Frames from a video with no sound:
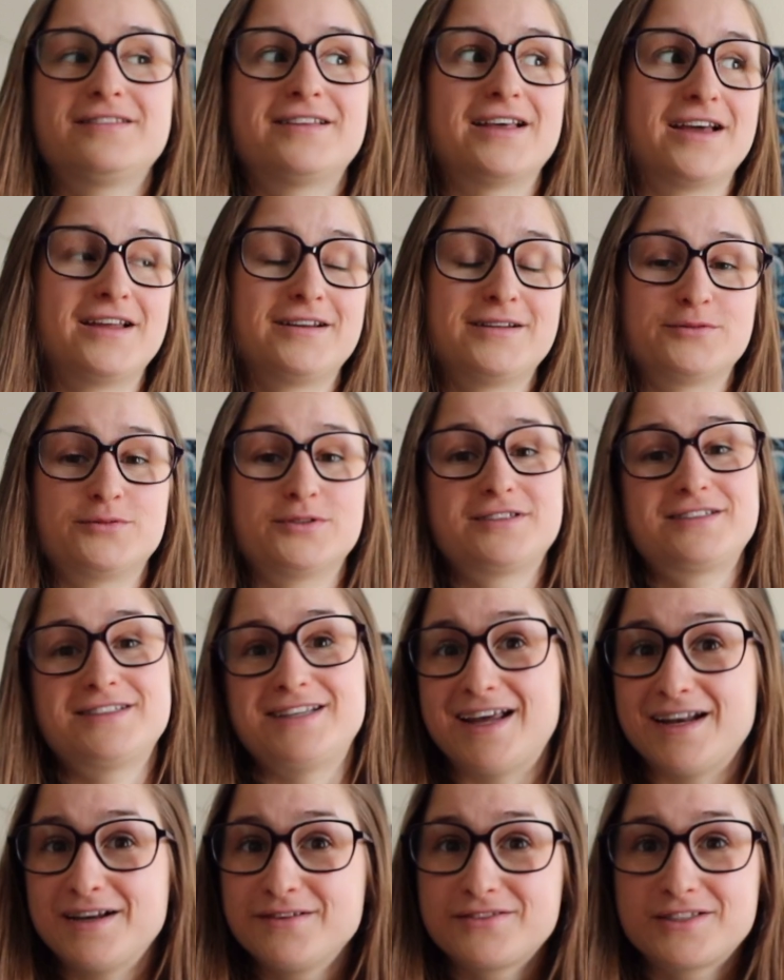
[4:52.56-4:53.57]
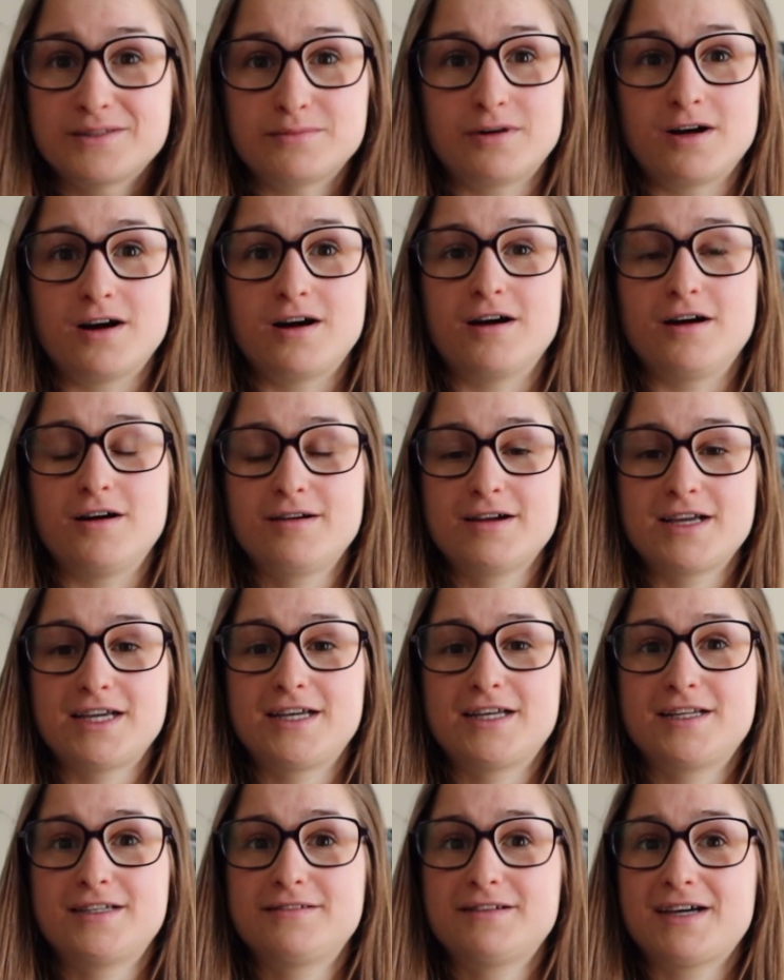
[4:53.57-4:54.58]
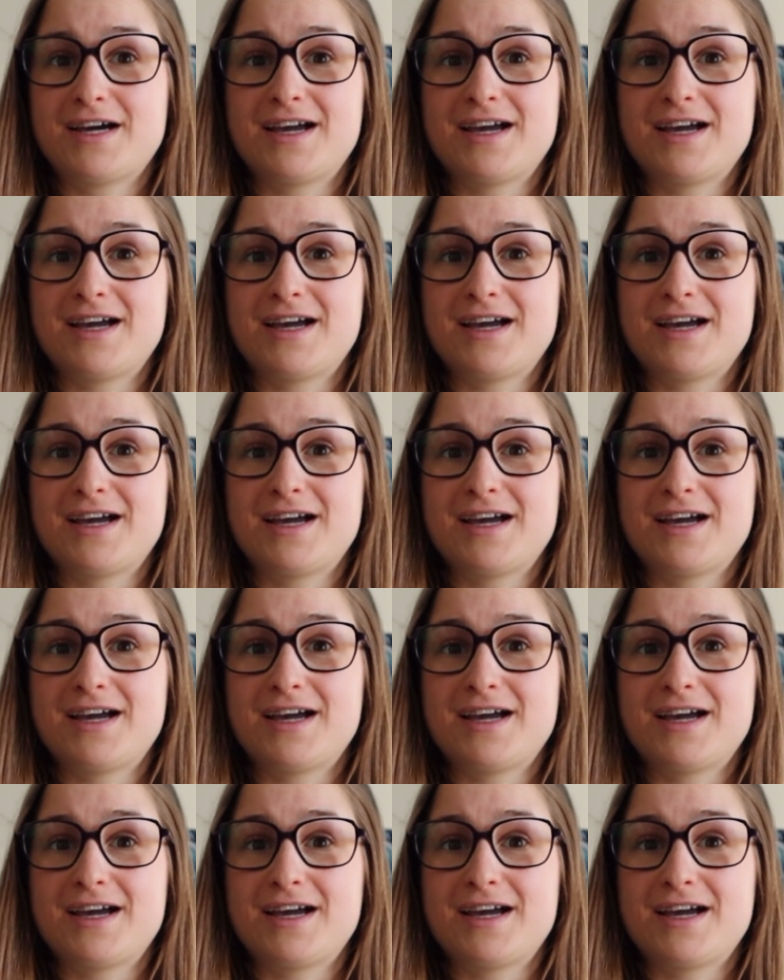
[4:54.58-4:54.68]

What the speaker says: then it was the end of tomorrow and